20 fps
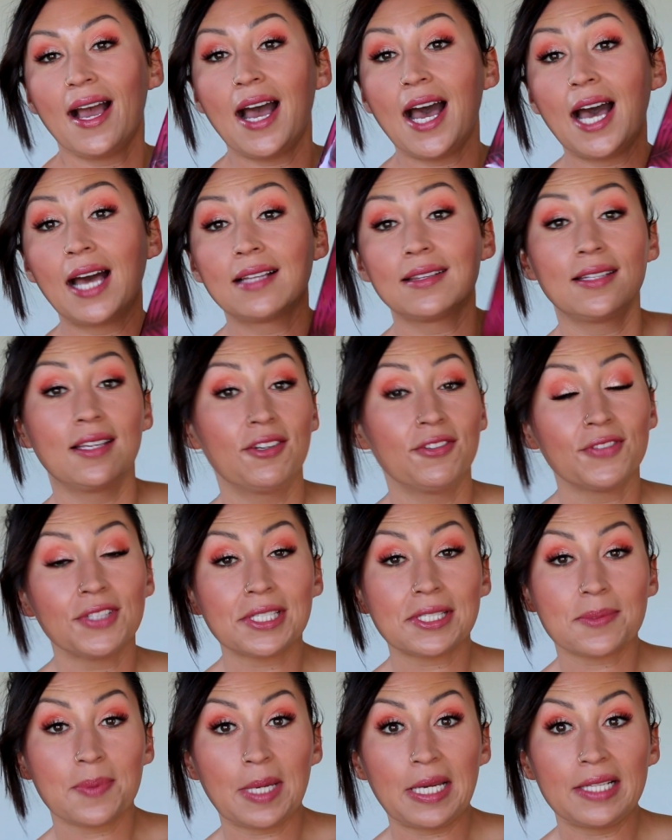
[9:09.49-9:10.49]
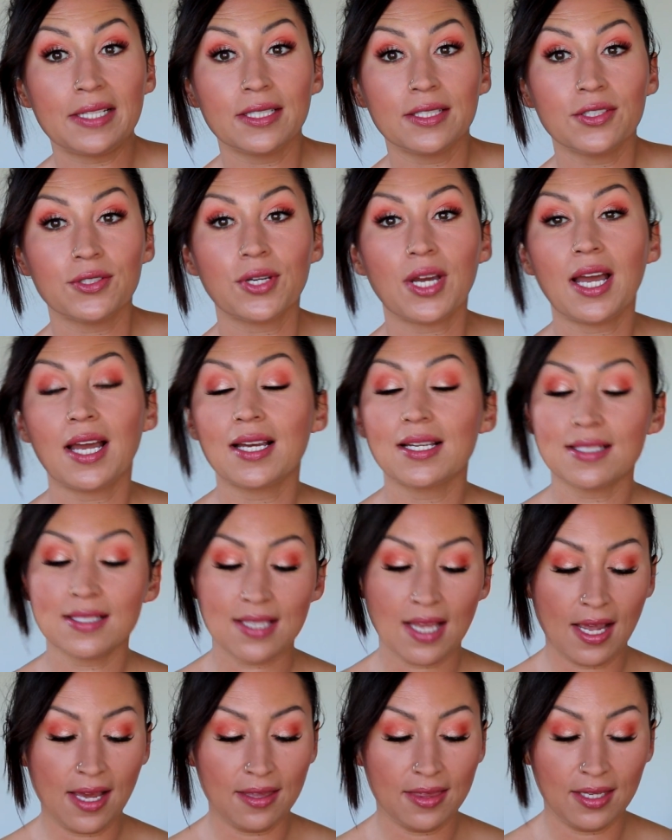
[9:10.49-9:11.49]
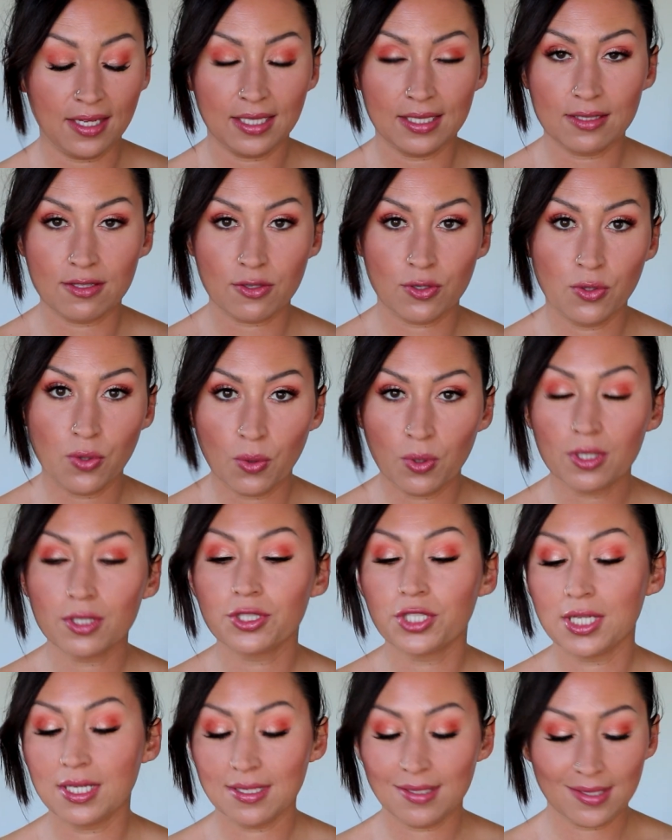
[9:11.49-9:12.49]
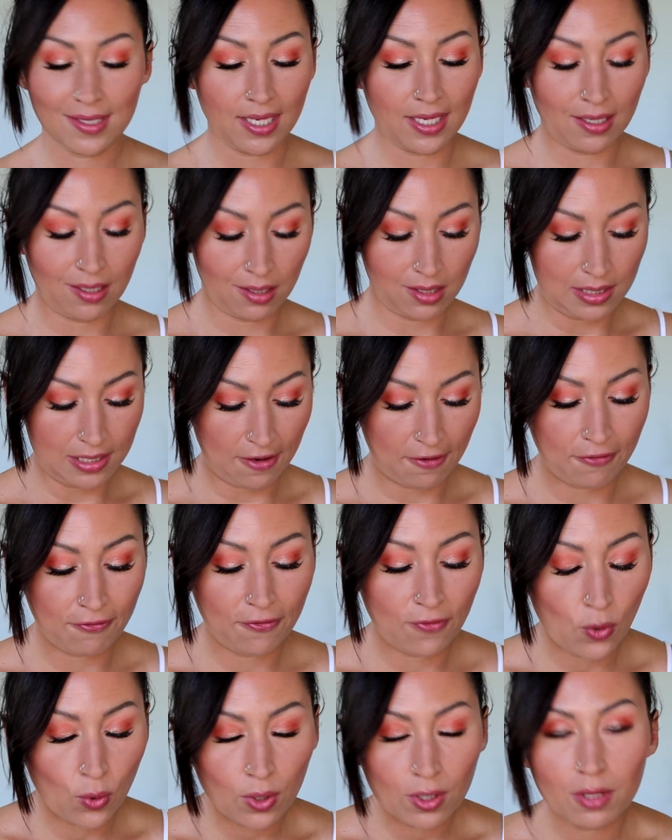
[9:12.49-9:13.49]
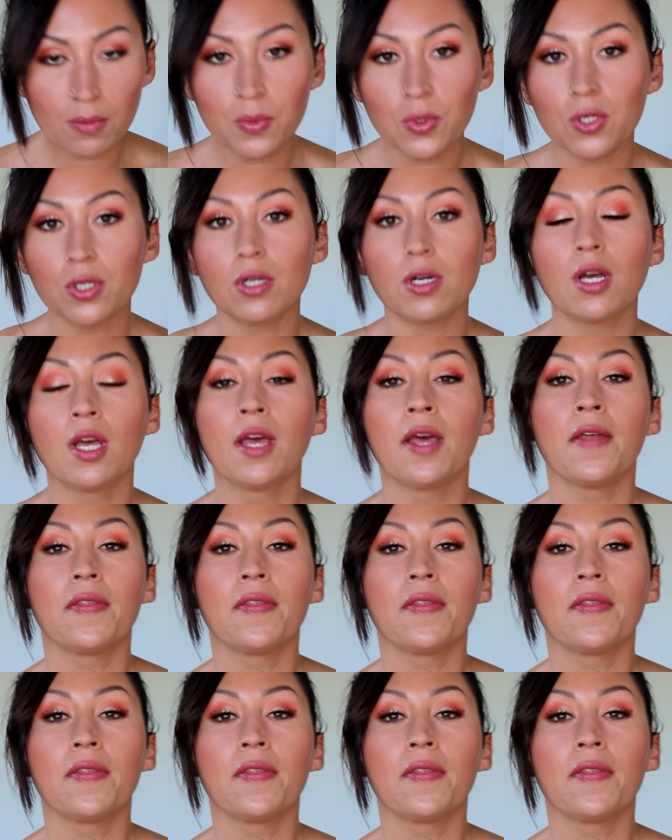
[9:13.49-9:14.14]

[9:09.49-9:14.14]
I love this palette, you guys. I think it's gorgeous. It is affordable.